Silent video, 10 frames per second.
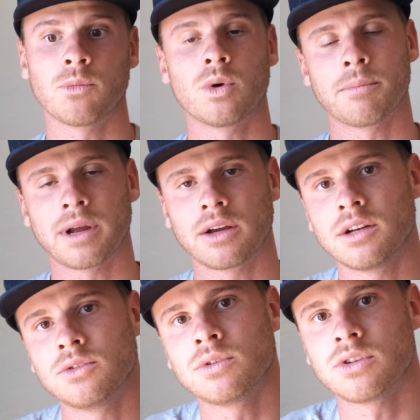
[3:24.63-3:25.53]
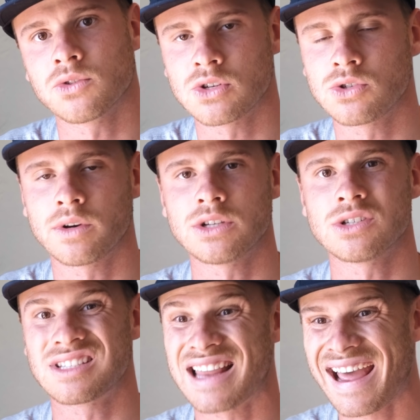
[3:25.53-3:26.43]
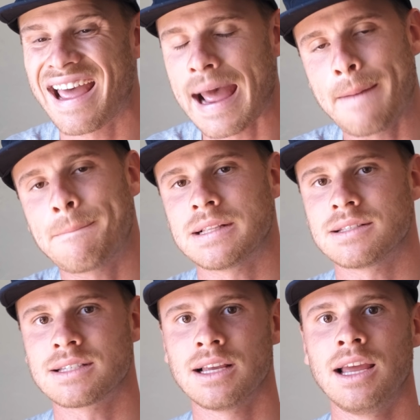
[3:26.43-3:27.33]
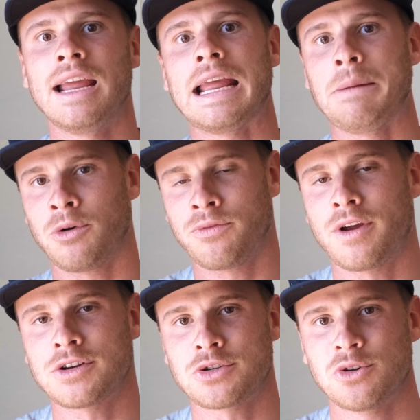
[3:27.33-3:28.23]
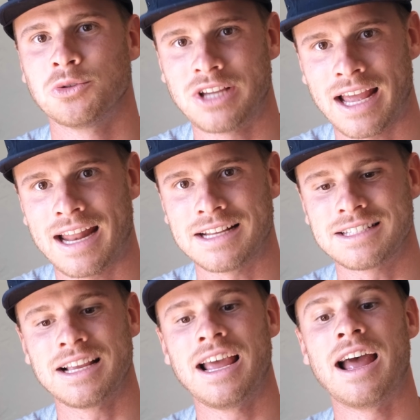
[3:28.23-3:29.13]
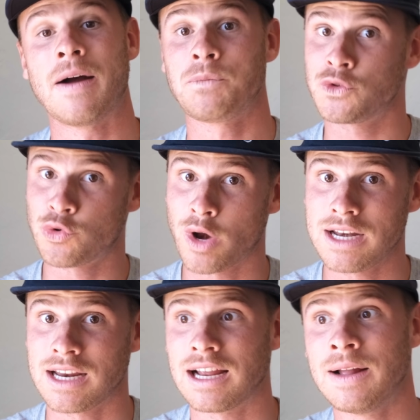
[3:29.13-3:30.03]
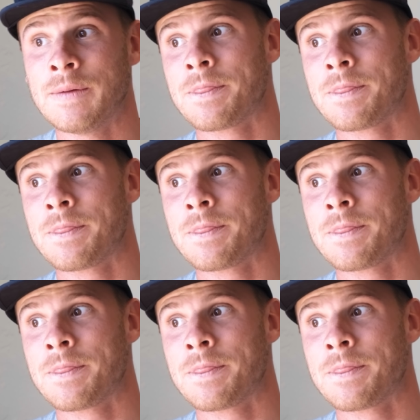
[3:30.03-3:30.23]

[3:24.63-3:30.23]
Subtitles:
What am I going to do in those situations? That happens in professional tennis training.